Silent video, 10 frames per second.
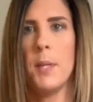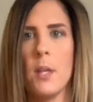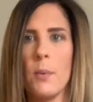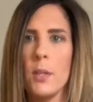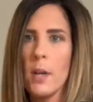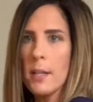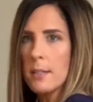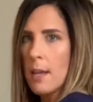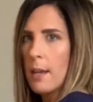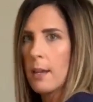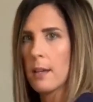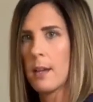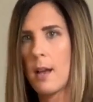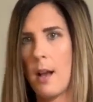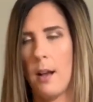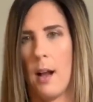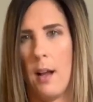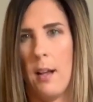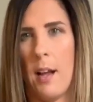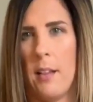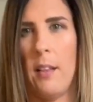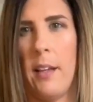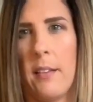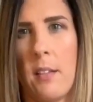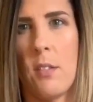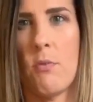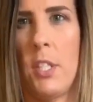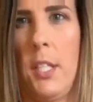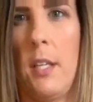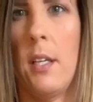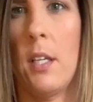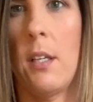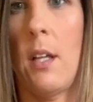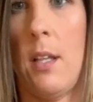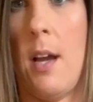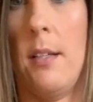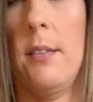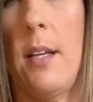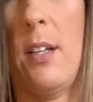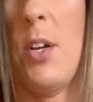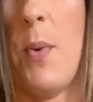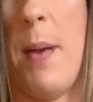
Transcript: me know what you guys think. I like this really a lot. I don't know why